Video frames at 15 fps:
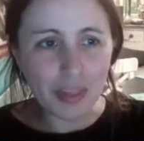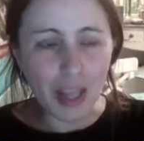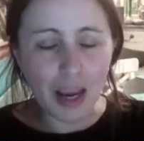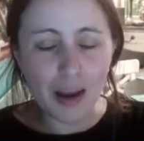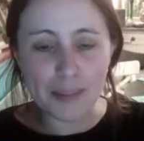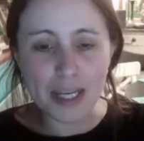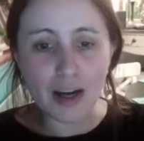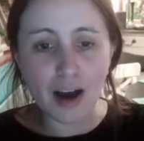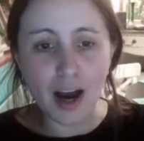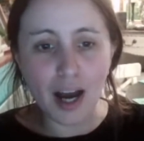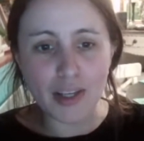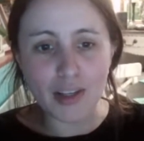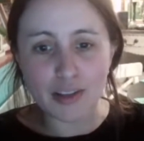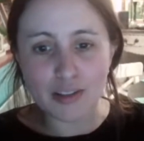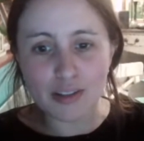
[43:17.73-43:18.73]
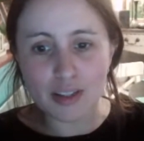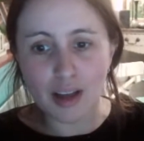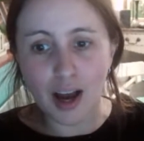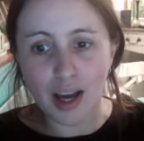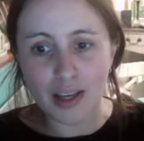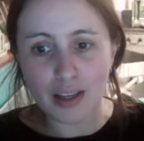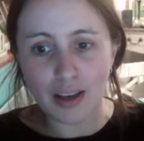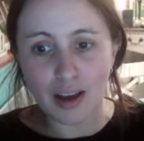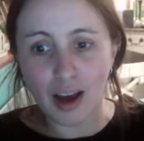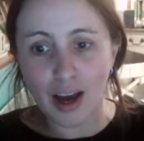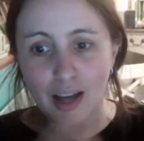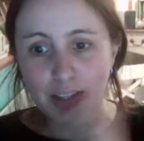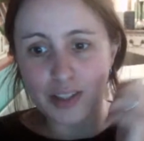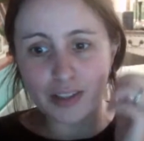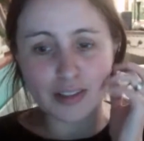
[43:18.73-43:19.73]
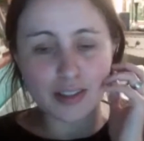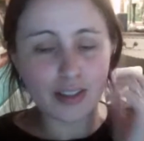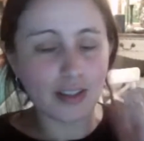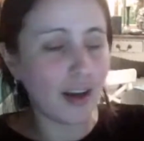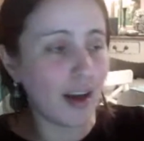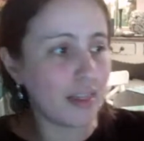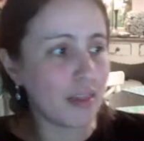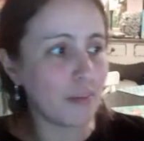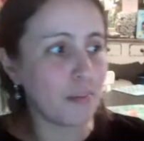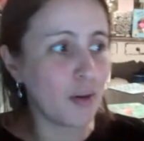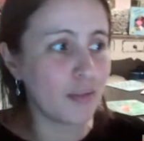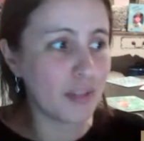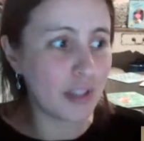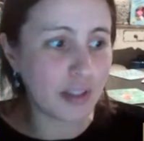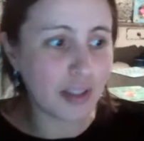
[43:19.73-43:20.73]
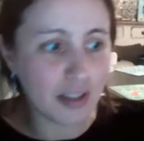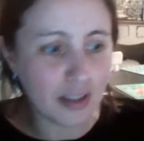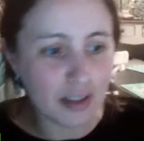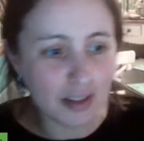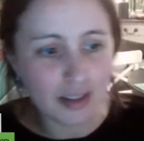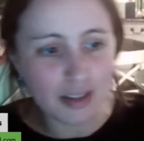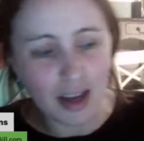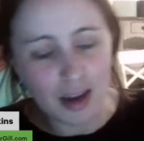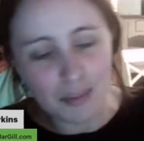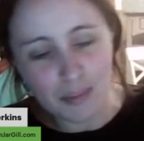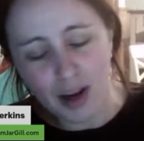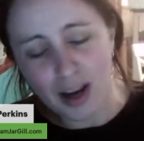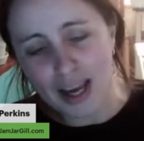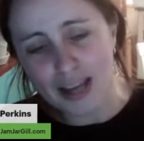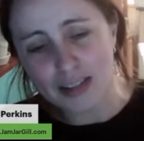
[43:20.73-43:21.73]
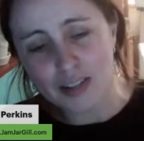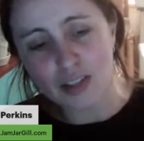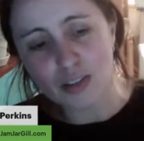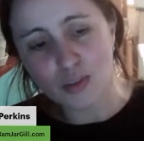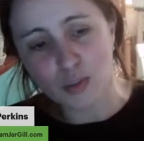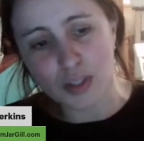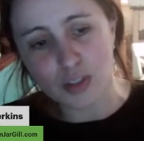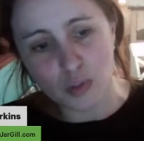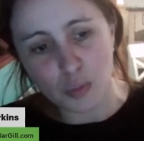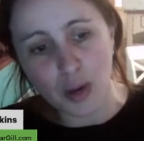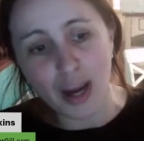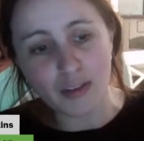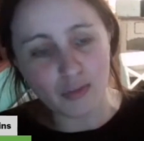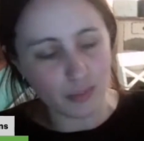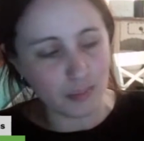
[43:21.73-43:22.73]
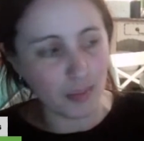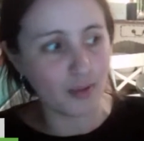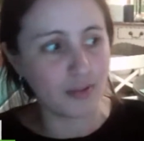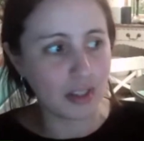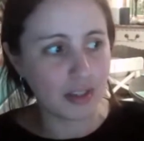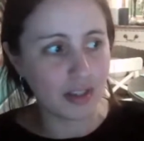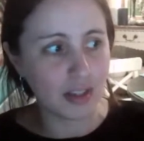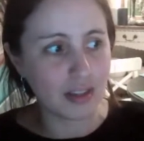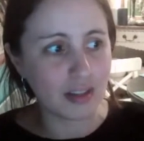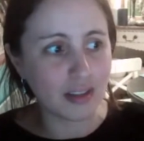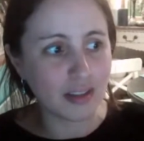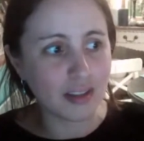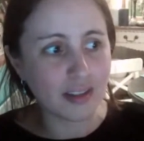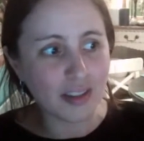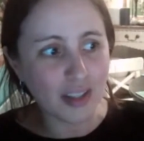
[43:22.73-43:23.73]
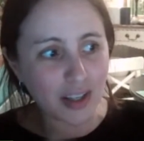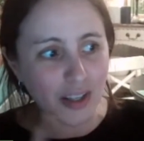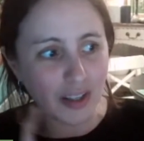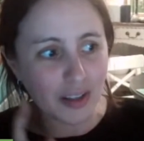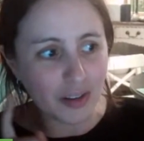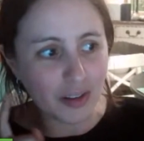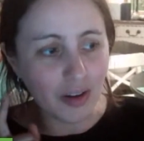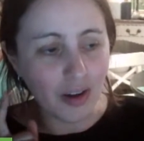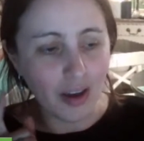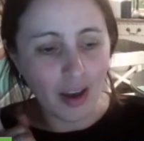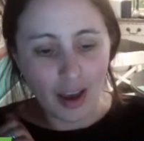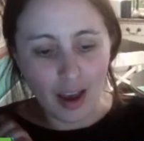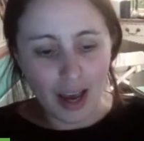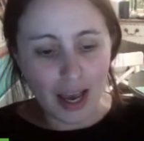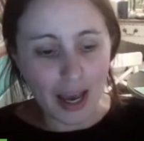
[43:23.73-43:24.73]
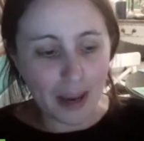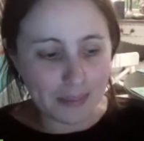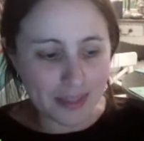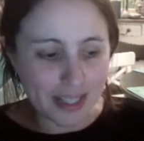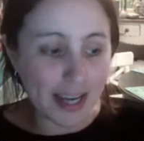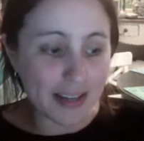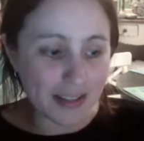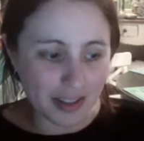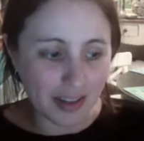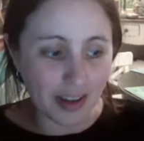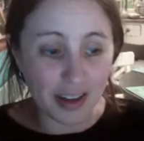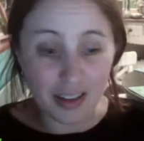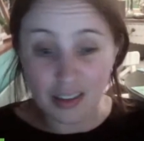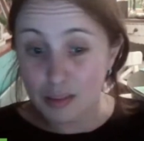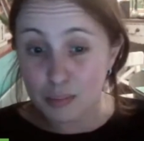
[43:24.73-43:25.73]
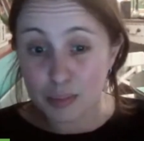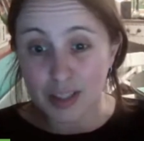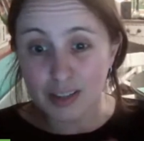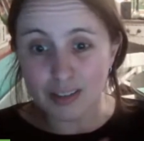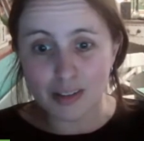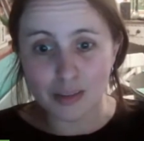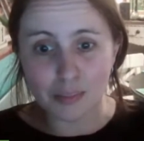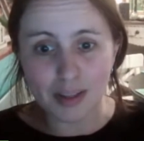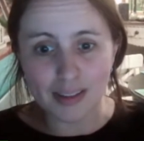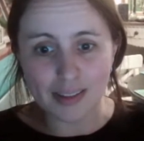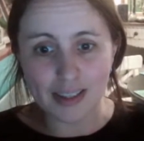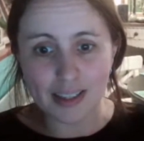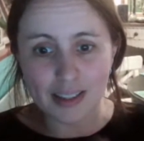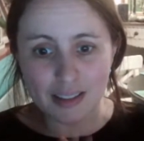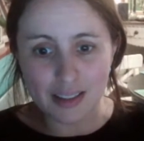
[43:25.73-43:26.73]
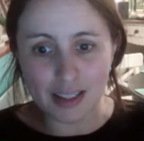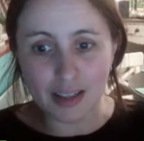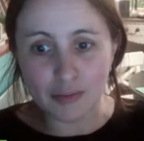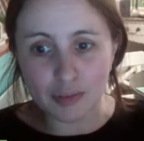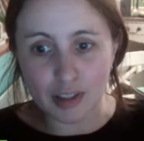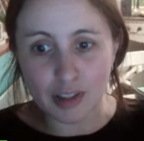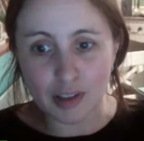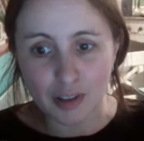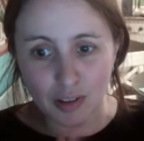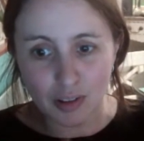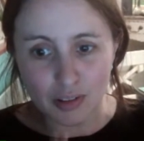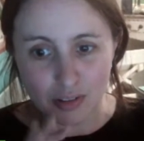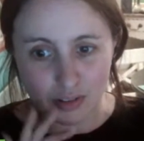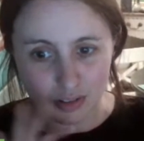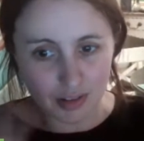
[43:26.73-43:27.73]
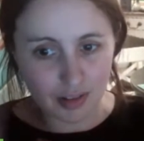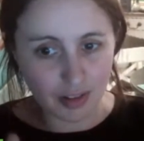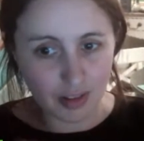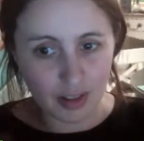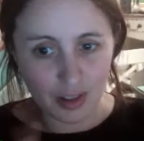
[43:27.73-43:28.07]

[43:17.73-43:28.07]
I mean, I used to like the Morrisons. I actually switched away from Morrisons to Tesco's because the monthly delivery cost